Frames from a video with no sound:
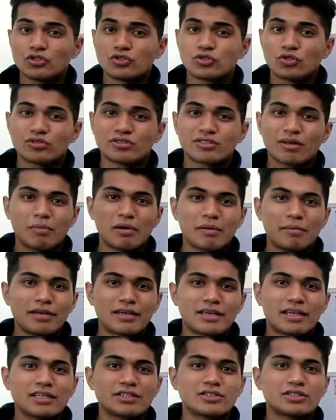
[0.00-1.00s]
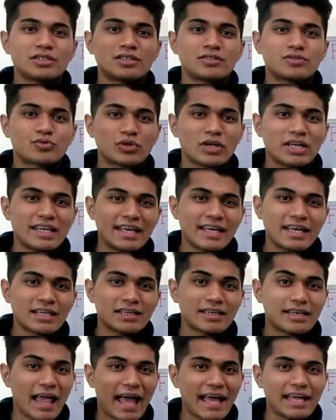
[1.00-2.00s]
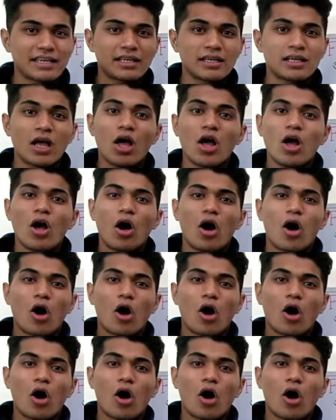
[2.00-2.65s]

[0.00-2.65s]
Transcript: So supplementation, training, dieting,